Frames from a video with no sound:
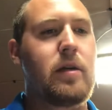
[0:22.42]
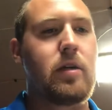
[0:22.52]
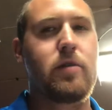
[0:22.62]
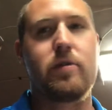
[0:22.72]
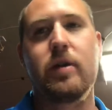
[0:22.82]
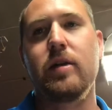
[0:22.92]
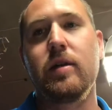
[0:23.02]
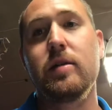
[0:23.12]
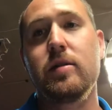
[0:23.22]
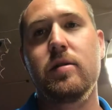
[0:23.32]
However, an
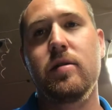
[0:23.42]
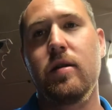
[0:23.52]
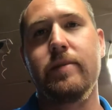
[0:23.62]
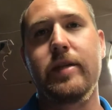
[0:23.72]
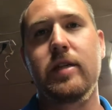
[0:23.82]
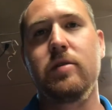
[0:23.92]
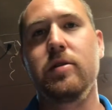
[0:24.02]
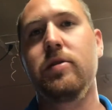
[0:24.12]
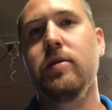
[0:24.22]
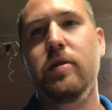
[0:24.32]
ILS coming down to
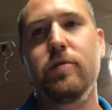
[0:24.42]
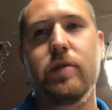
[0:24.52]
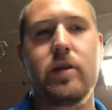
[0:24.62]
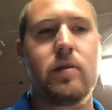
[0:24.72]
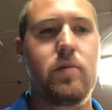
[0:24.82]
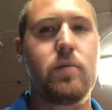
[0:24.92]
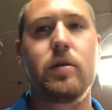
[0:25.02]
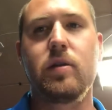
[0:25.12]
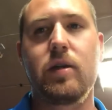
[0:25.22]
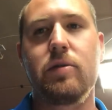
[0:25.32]
200 feet
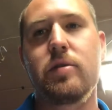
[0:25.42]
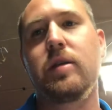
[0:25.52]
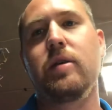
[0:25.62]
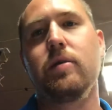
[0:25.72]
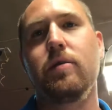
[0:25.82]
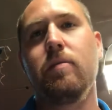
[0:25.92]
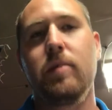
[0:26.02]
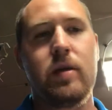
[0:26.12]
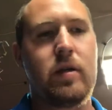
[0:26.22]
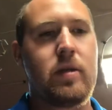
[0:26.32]
will allow us to get home.
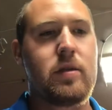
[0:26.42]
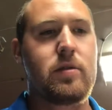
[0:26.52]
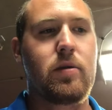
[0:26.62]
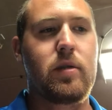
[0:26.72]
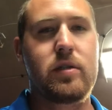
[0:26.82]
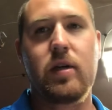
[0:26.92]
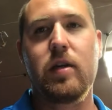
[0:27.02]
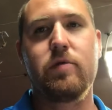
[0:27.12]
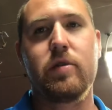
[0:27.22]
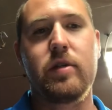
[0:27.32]
So that's kind
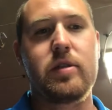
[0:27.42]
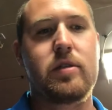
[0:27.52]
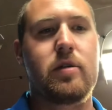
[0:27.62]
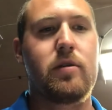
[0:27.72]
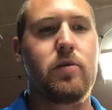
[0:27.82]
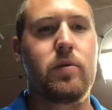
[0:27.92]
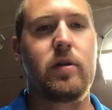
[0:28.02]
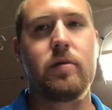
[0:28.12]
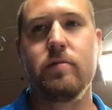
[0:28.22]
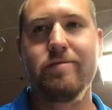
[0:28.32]
of a great scenario
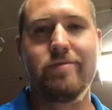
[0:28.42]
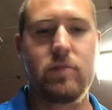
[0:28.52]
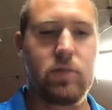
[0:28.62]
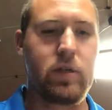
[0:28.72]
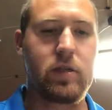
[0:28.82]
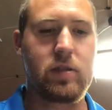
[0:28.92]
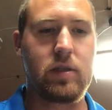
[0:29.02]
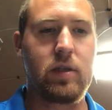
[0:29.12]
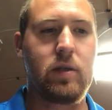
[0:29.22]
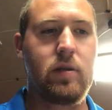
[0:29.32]
where we can
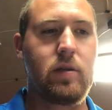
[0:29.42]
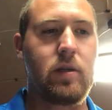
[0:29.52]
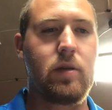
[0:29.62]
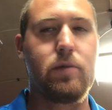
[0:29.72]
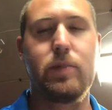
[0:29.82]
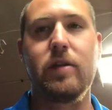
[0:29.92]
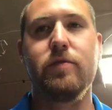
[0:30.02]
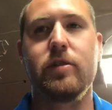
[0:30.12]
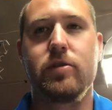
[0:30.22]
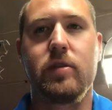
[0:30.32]
see how
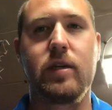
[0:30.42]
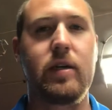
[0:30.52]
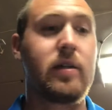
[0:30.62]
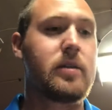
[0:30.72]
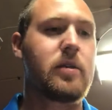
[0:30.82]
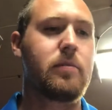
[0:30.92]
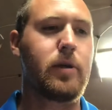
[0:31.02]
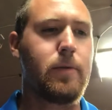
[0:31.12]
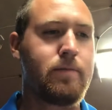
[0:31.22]
beneficial an ILS can be.